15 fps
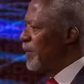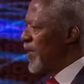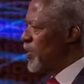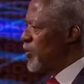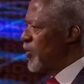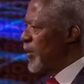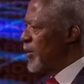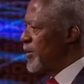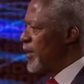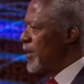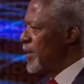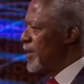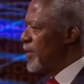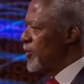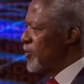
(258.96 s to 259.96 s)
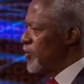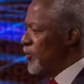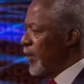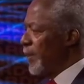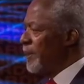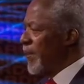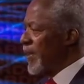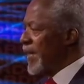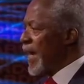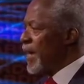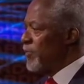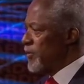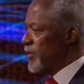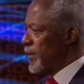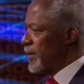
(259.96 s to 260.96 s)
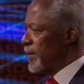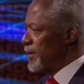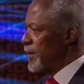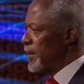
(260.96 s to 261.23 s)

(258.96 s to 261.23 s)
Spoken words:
message to the council